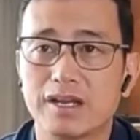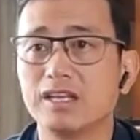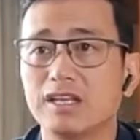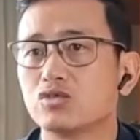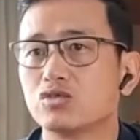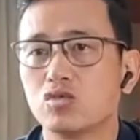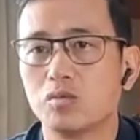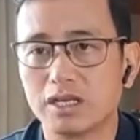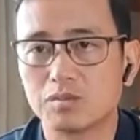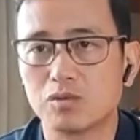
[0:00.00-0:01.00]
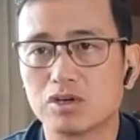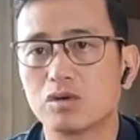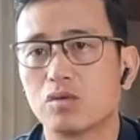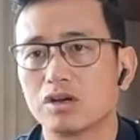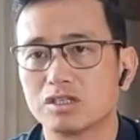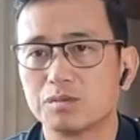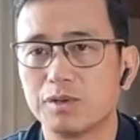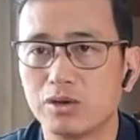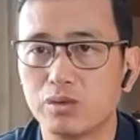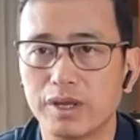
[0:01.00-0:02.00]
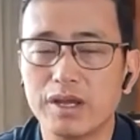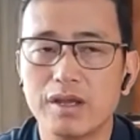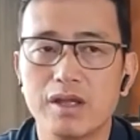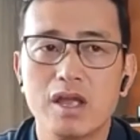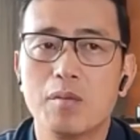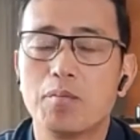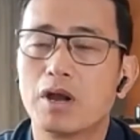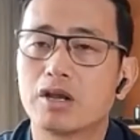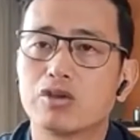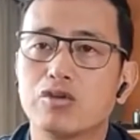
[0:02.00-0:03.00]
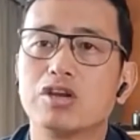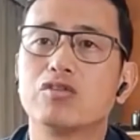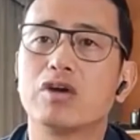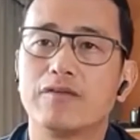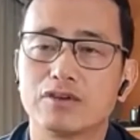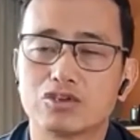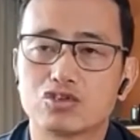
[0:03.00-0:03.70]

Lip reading: It needs to do much more than what it's been doing, but you need to have a